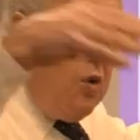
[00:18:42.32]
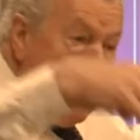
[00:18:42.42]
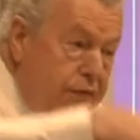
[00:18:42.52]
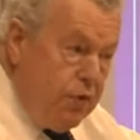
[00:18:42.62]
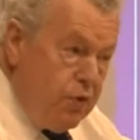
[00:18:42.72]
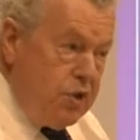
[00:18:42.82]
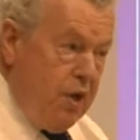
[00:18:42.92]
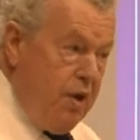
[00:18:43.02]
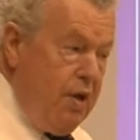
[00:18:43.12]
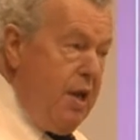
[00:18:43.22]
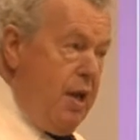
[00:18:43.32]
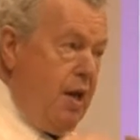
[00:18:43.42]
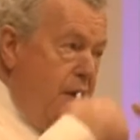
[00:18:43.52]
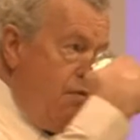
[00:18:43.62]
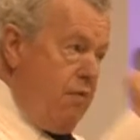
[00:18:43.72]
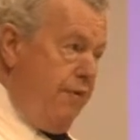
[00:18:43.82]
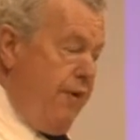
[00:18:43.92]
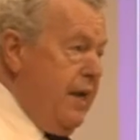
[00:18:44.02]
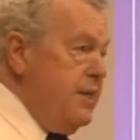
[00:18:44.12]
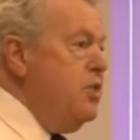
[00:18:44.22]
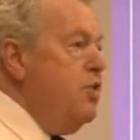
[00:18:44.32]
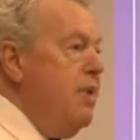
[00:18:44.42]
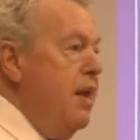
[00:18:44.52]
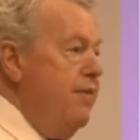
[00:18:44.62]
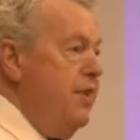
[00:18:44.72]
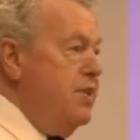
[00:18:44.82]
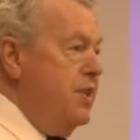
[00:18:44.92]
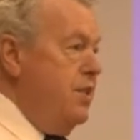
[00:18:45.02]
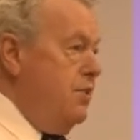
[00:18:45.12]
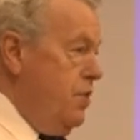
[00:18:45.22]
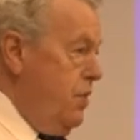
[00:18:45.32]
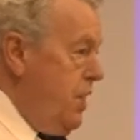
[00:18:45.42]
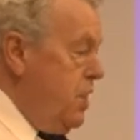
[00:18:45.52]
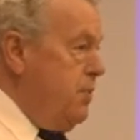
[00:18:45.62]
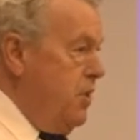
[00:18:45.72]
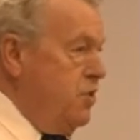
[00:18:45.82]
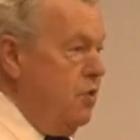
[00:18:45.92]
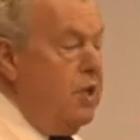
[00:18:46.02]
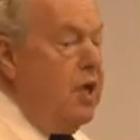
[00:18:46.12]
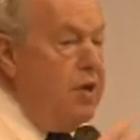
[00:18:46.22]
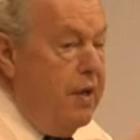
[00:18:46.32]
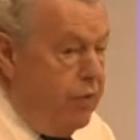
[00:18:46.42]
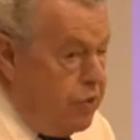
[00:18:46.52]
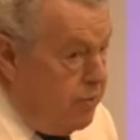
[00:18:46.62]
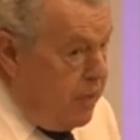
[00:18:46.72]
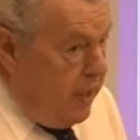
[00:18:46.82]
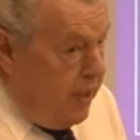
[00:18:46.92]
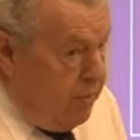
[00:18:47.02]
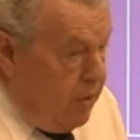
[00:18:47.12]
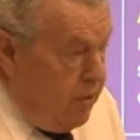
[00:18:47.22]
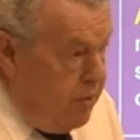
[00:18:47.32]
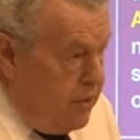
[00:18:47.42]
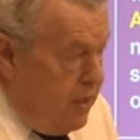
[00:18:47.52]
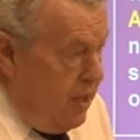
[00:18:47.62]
levels are reflected or manifested through and expressed through low levels of brain chemicals,